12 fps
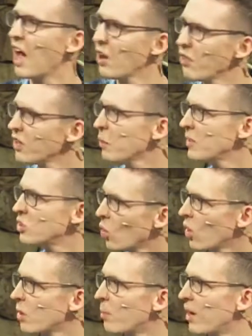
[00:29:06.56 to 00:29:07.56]
I don't think we
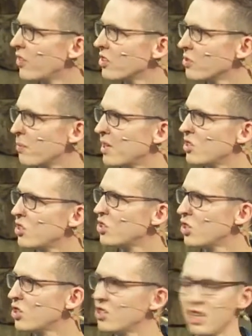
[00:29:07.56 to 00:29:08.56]
talk about this much in
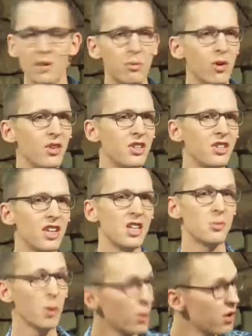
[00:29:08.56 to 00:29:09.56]
church anymore these
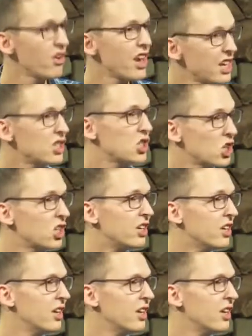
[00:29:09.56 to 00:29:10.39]
days, but we really should,